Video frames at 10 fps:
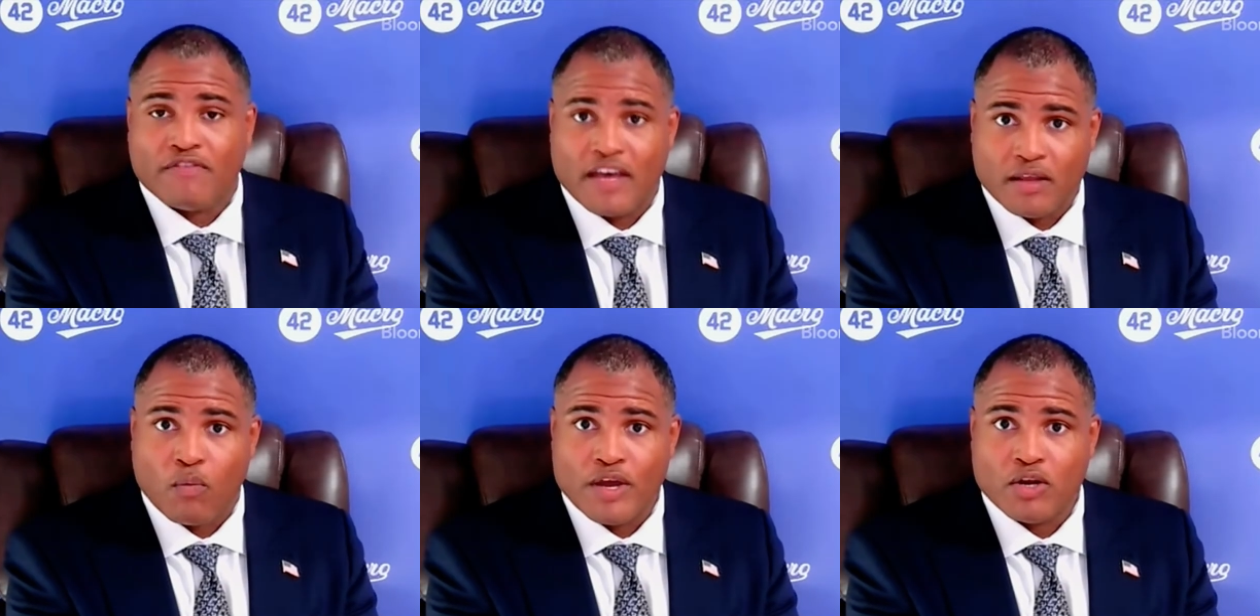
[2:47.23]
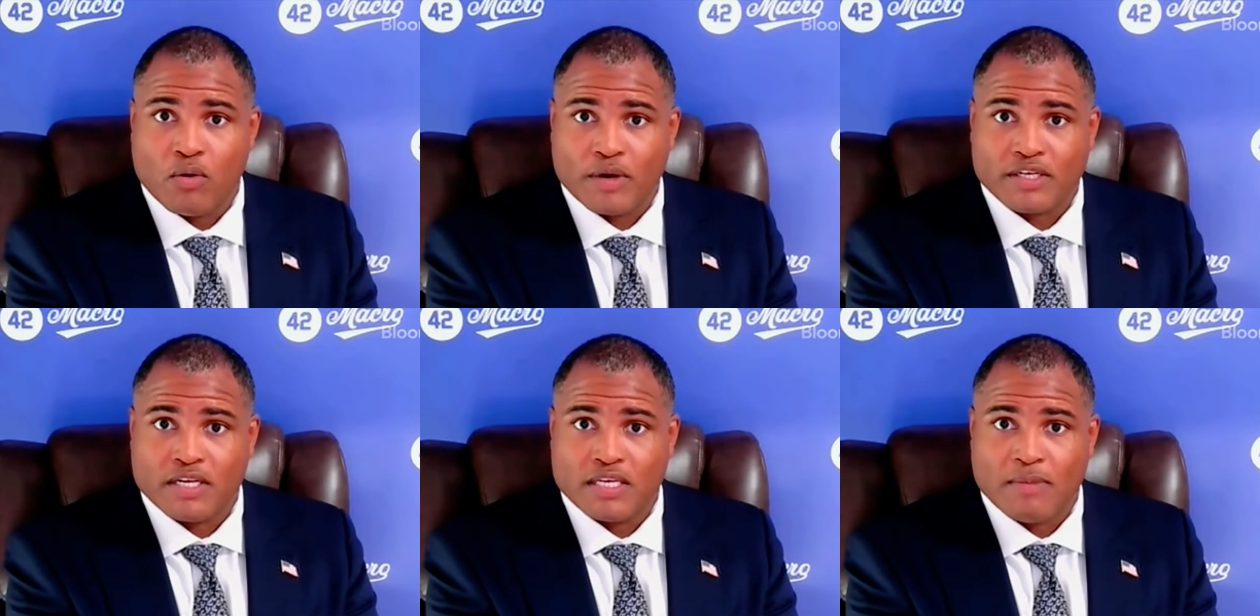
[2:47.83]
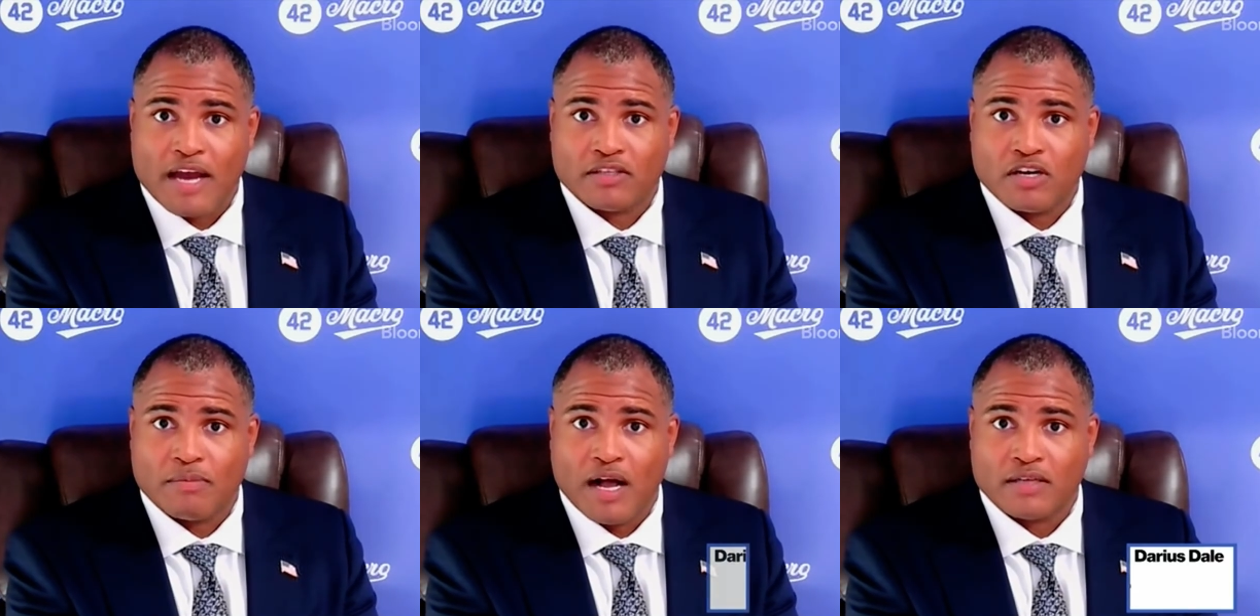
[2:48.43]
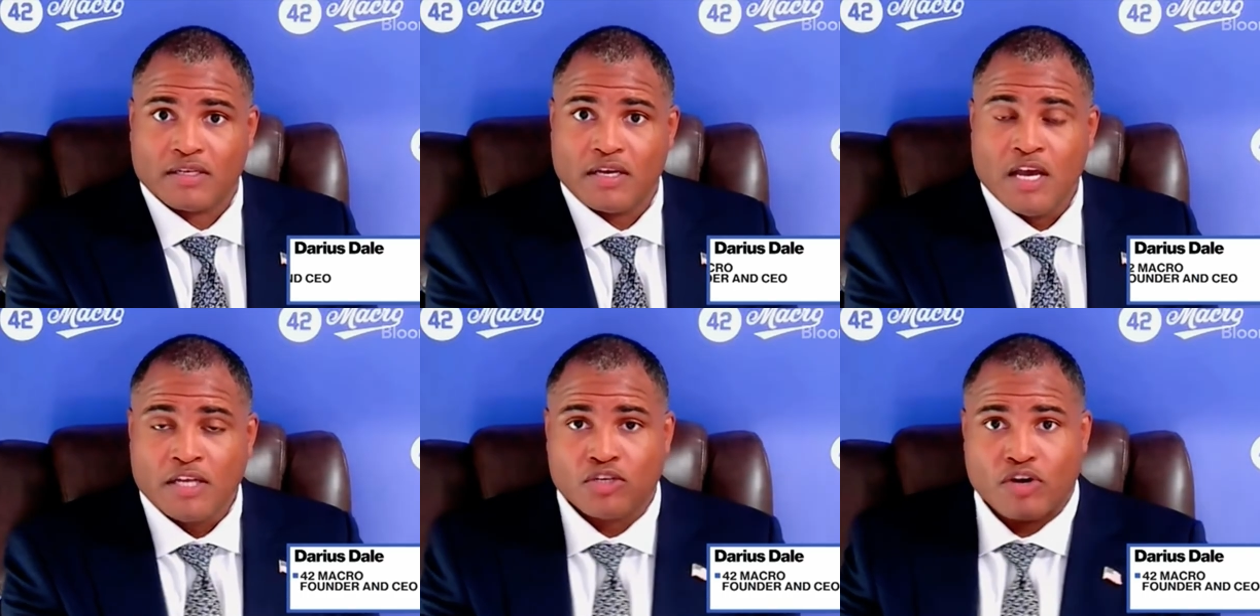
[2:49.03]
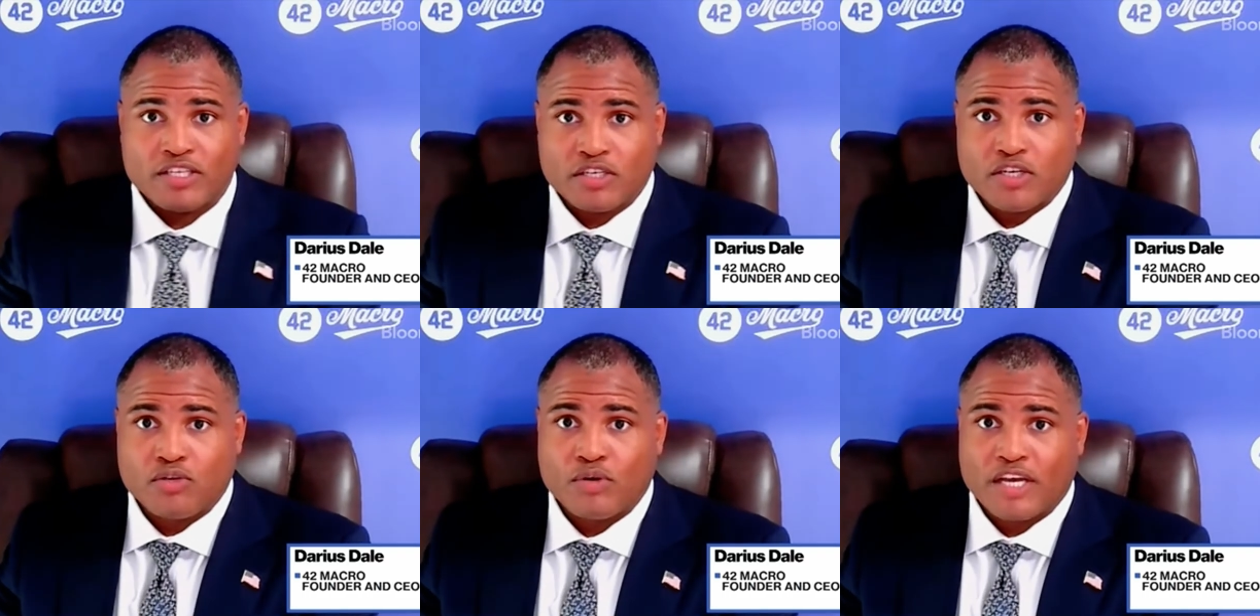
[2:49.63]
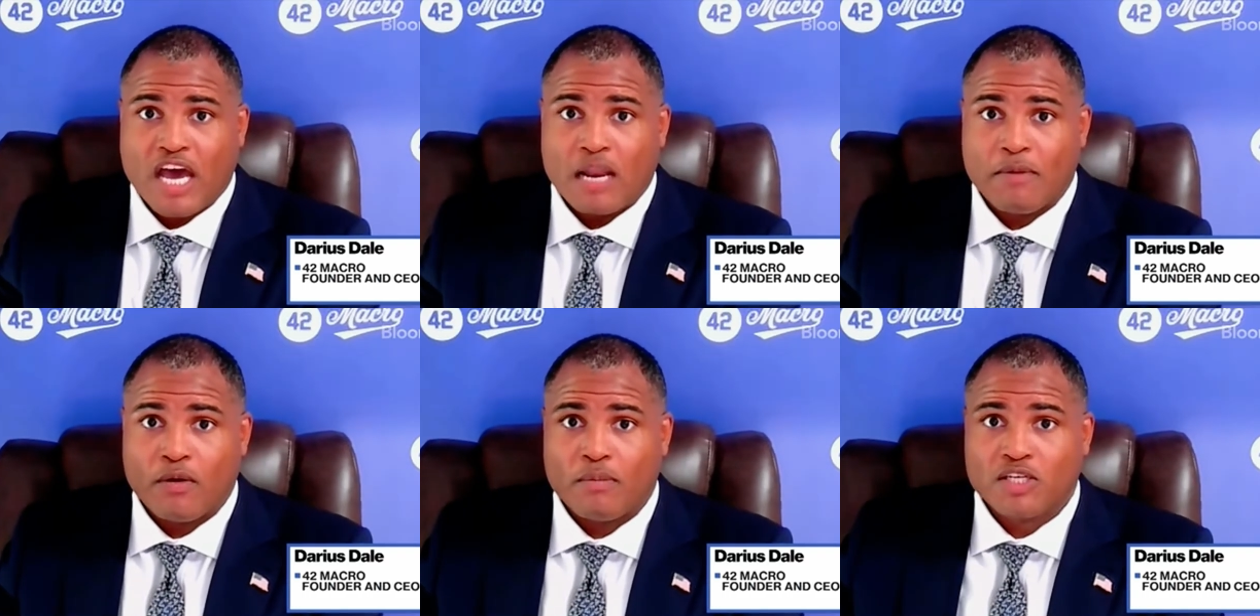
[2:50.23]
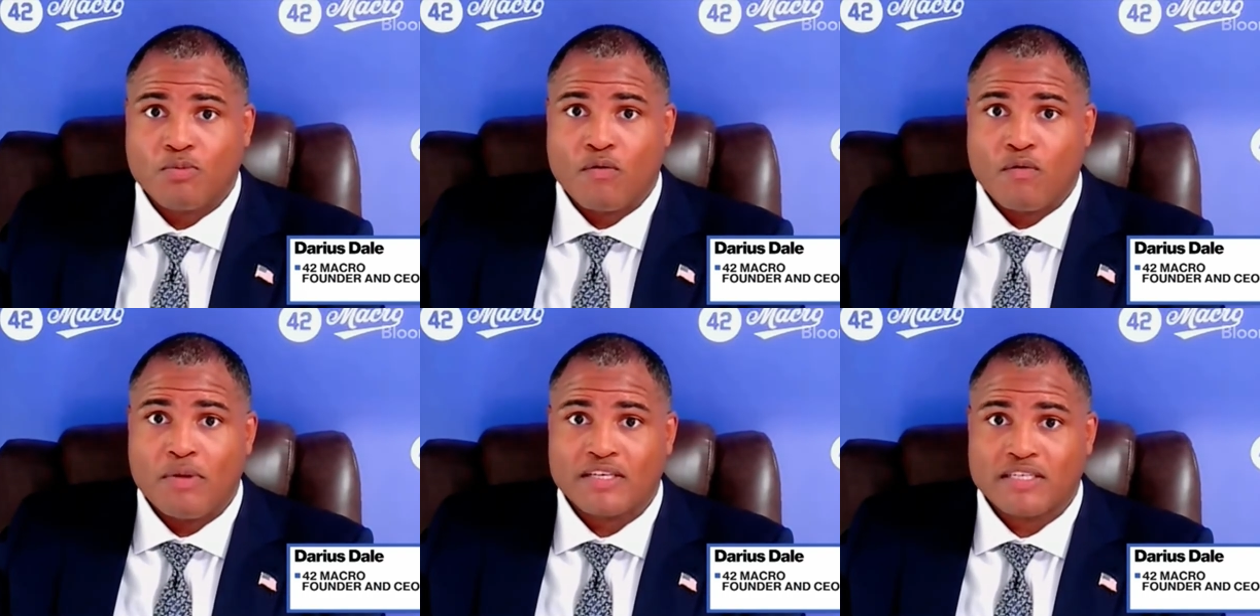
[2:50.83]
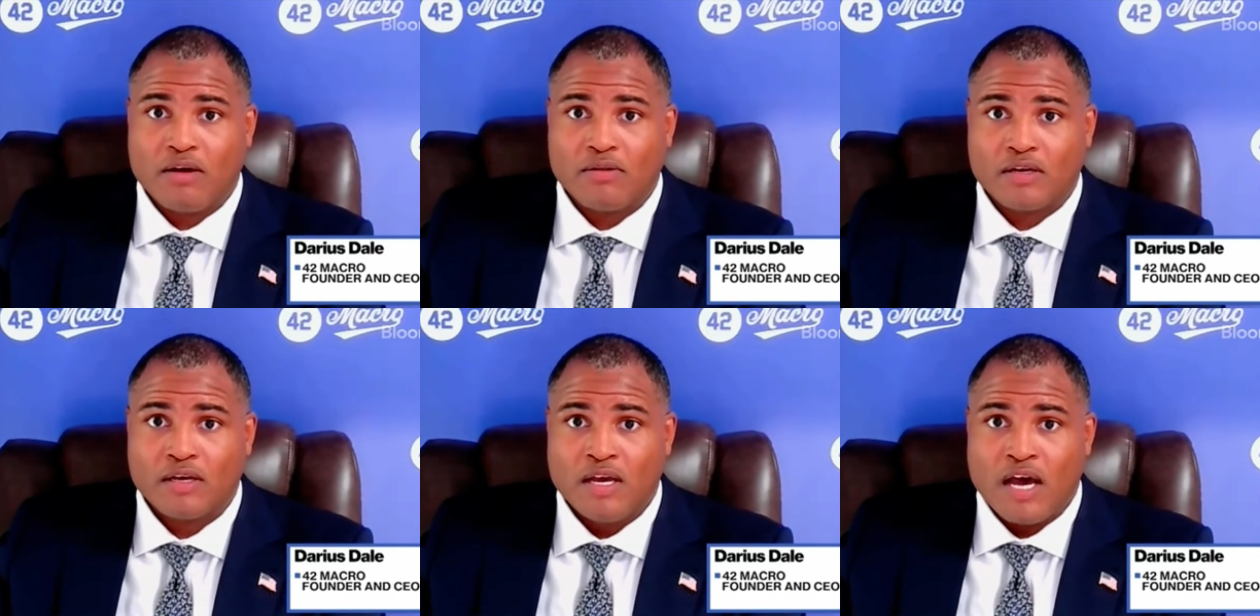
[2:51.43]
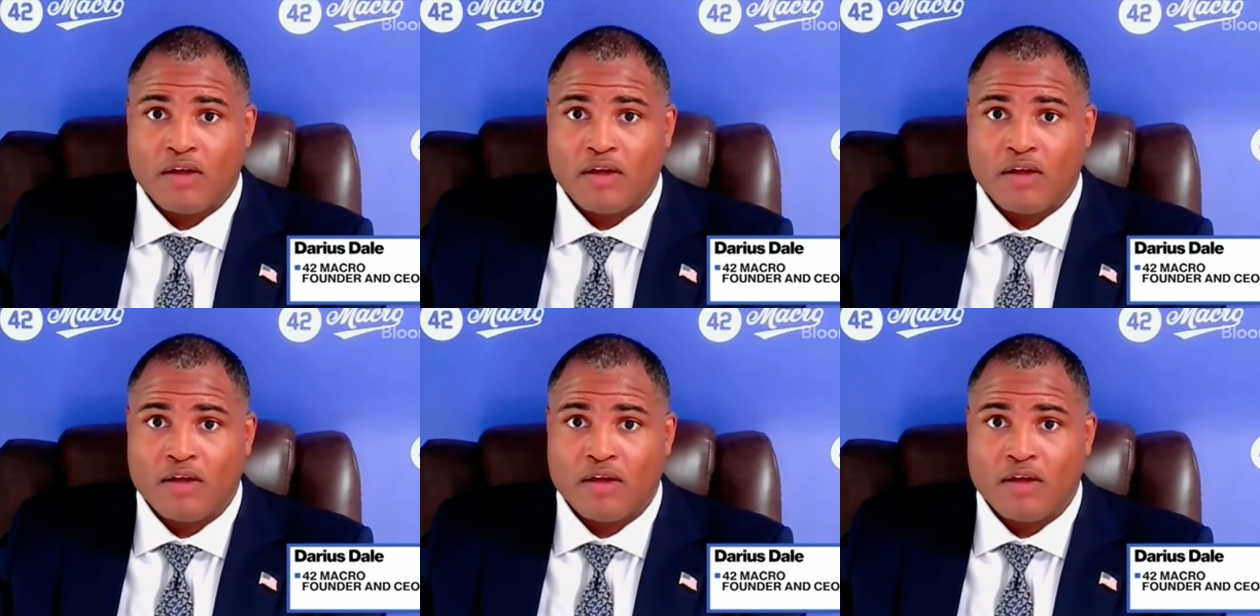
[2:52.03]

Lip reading: the Fed a window in which to ease monetary policy to transitioning to an economy to a much more robust outlook.